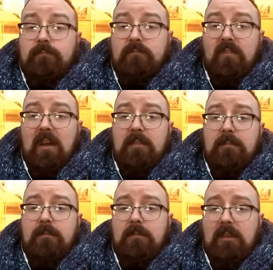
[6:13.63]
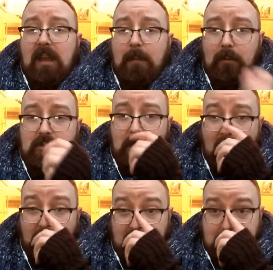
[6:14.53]
then you get a much
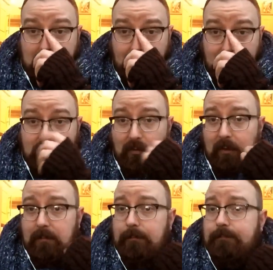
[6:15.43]
better experience from it.